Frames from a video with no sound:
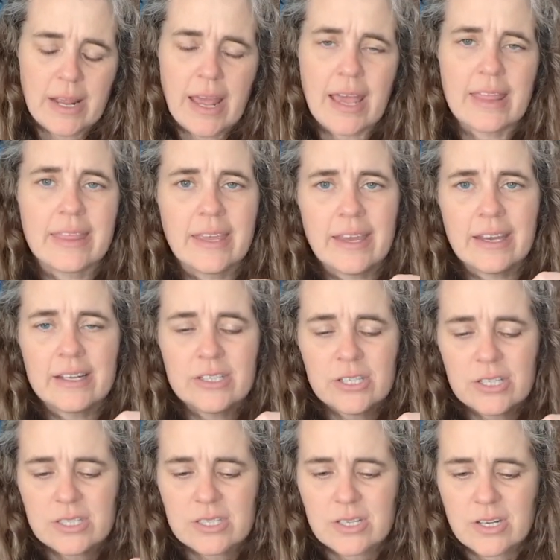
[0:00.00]
I think it's
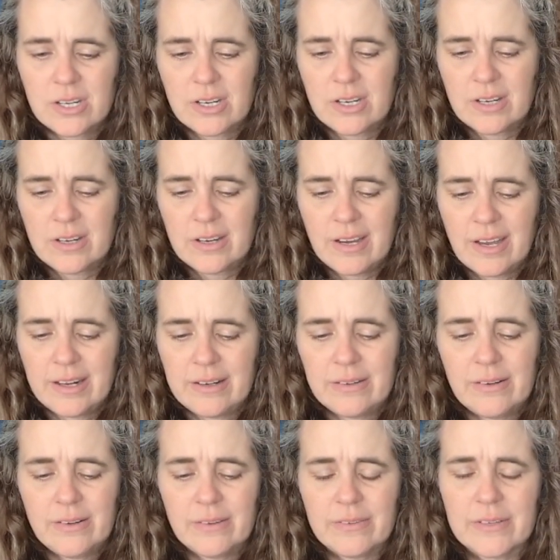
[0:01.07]
just, I don't
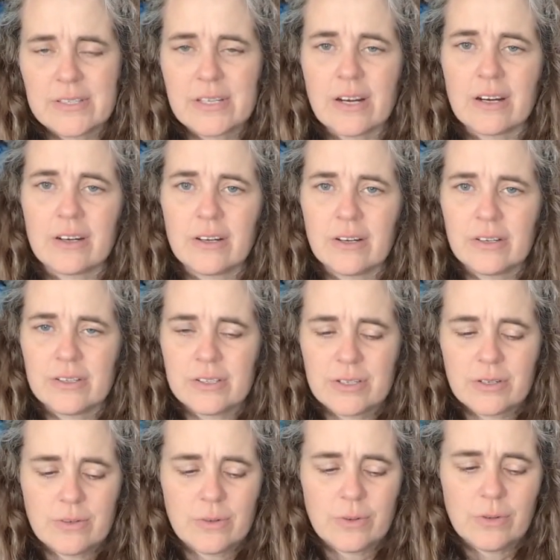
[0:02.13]
know if it's harder
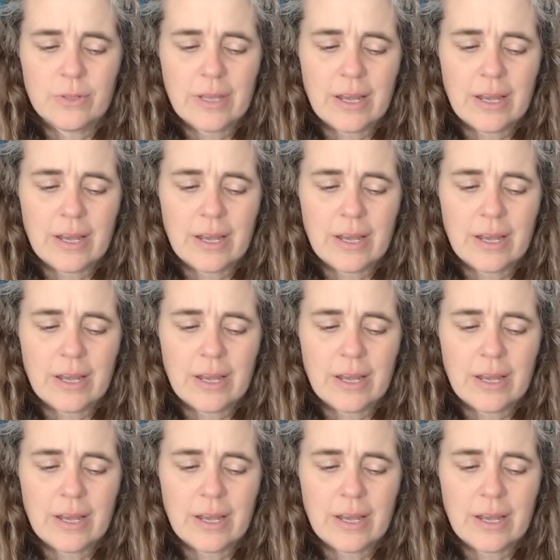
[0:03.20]
to hold.